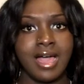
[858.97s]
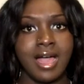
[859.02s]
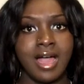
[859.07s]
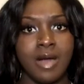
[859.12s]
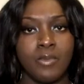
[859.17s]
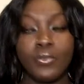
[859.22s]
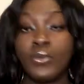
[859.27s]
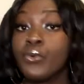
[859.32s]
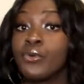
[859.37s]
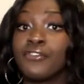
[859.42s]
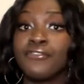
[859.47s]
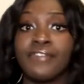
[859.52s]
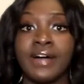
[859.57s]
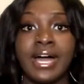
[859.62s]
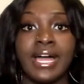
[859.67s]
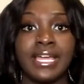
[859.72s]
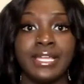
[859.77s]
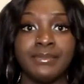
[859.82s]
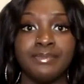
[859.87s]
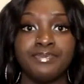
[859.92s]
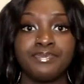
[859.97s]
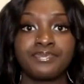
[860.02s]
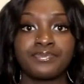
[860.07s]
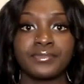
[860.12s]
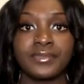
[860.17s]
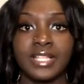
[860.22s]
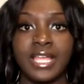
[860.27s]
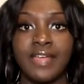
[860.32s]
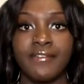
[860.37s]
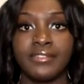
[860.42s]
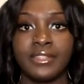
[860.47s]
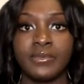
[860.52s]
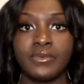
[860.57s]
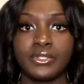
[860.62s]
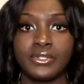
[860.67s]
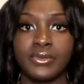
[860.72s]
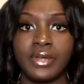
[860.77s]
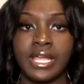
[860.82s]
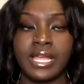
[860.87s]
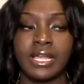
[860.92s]
um, we were fine everything
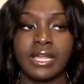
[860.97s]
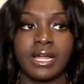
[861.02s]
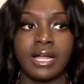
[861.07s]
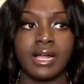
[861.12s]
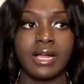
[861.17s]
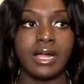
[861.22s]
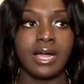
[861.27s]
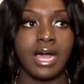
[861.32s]
was great